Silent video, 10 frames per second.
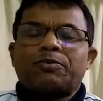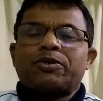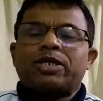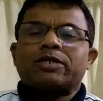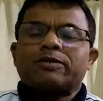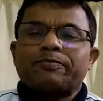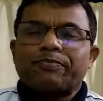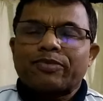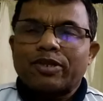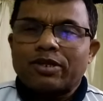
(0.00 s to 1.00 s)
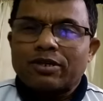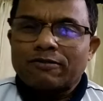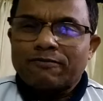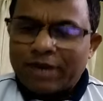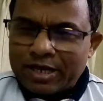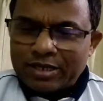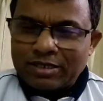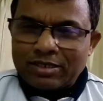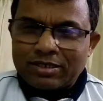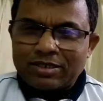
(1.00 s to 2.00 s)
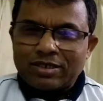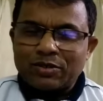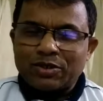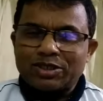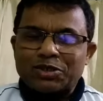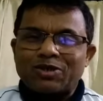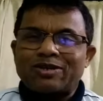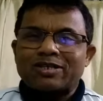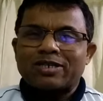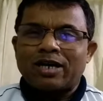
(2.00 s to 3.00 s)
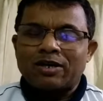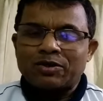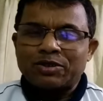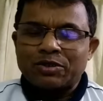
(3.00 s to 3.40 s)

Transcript: Hope you are fine during this lockdown.